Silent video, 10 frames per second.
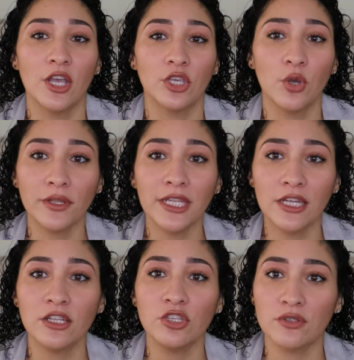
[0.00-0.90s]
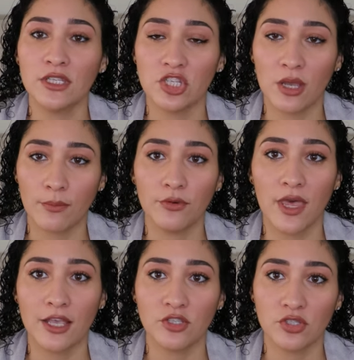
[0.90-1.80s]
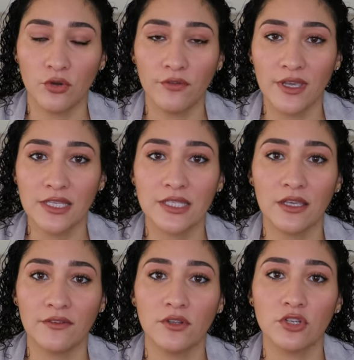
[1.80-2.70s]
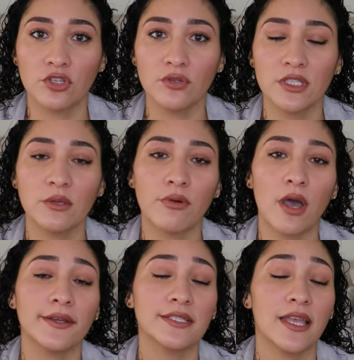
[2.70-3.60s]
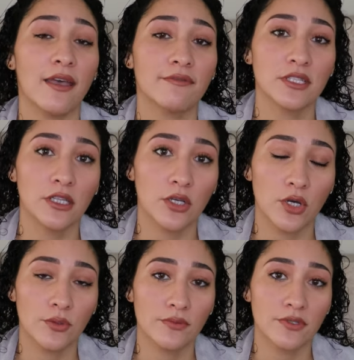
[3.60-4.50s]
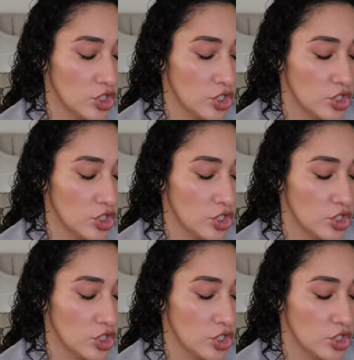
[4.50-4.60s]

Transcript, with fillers: You only need to use a shampoo that has sulfates if you're using products that have silicones.